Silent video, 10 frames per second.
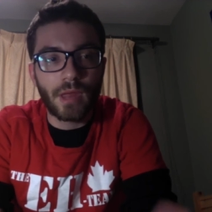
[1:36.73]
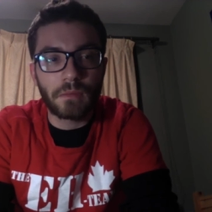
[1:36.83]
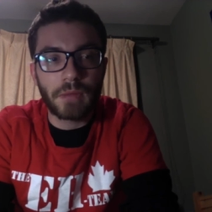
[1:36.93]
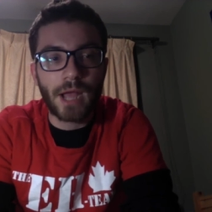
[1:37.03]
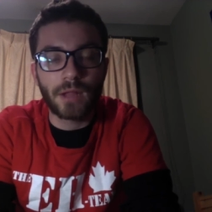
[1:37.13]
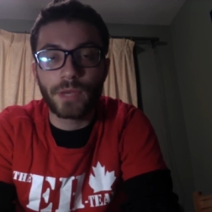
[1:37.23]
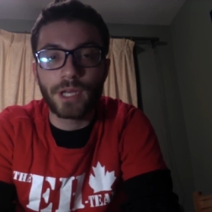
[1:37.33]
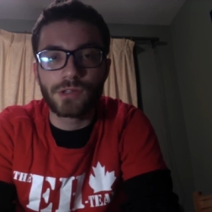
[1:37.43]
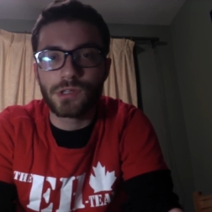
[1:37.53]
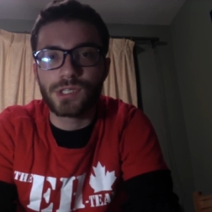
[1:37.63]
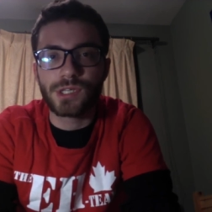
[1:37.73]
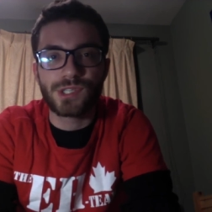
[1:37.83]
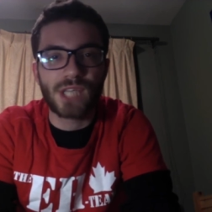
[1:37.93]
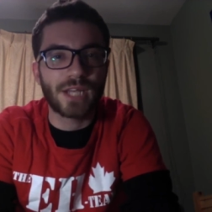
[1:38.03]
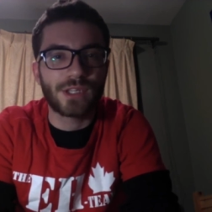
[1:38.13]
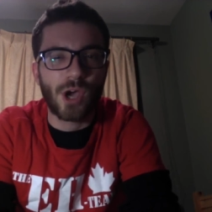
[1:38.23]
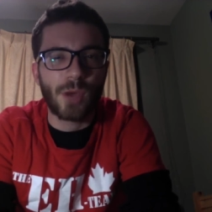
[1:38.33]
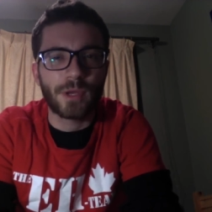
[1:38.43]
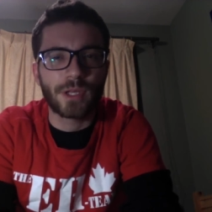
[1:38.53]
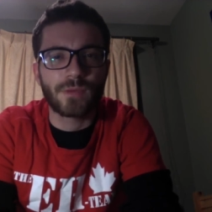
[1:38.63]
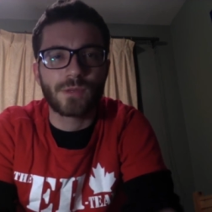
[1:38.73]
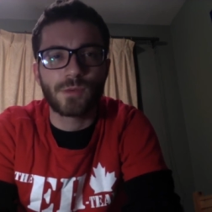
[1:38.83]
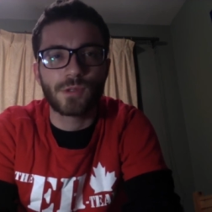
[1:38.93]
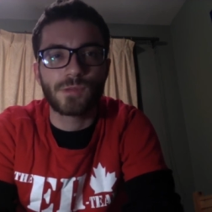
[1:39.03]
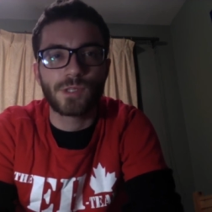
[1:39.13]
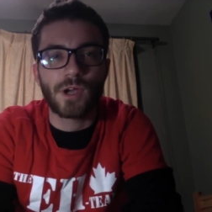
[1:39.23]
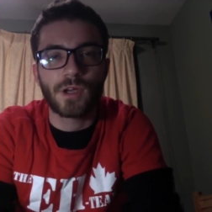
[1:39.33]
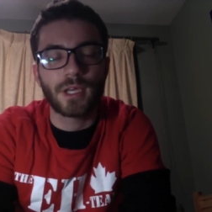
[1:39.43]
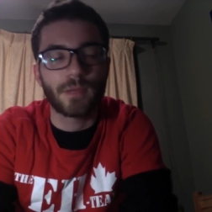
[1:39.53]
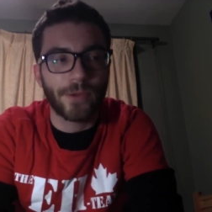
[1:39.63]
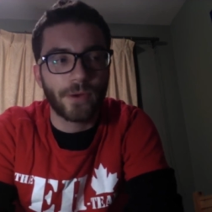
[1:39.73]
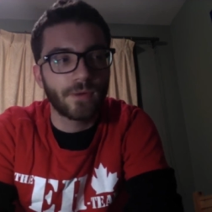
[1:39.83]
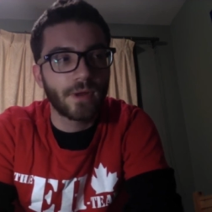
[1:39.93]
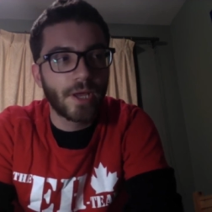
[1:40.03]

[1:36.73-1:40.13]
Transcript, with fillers: Halloween is just the assigned topic that we're supposed to be talking about.